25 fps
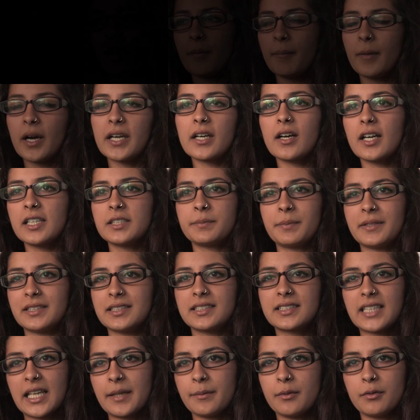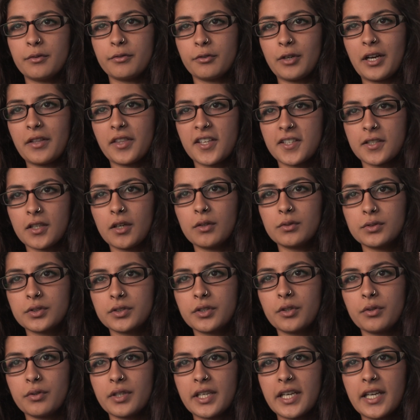My eye's been stable throughout this whole
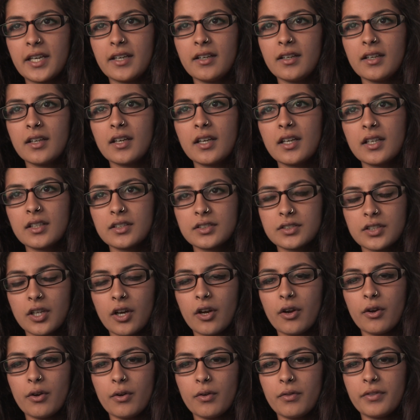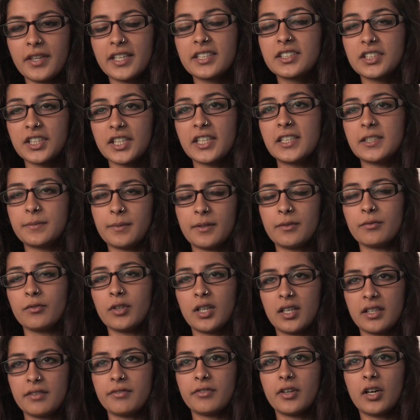school year, so this year has been
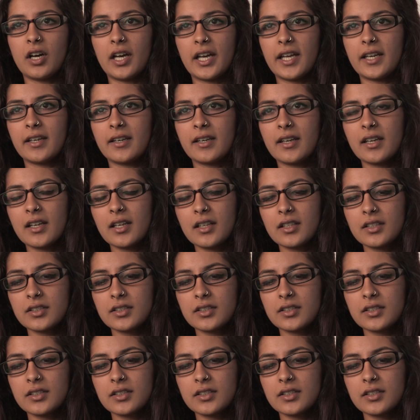really fine,